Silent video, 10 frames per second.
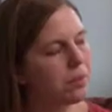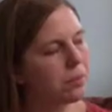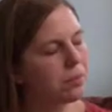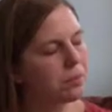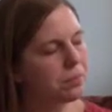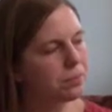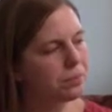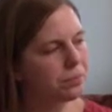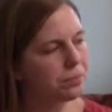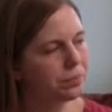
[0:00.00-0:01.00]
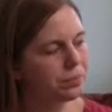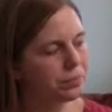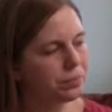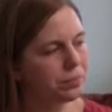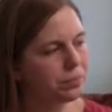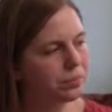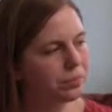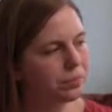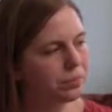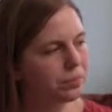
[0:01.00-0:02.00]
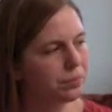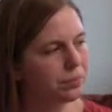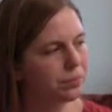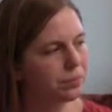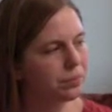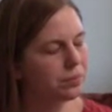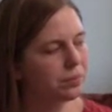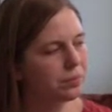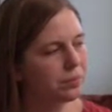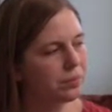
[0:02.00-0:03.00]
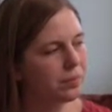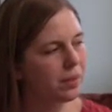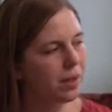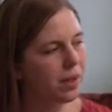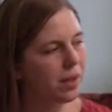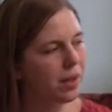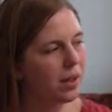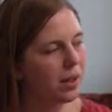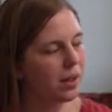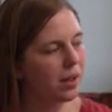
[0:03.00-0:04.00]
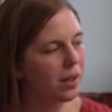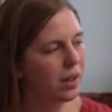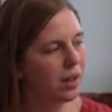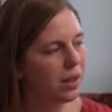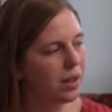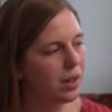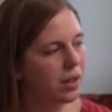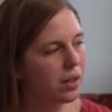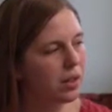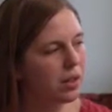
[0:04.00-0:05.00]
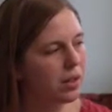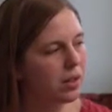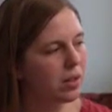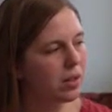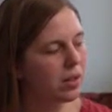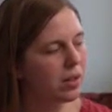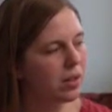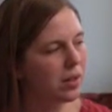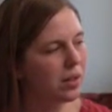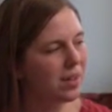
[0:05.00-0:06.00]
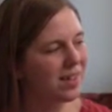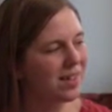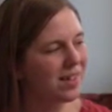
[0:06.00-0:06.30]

(not speaking)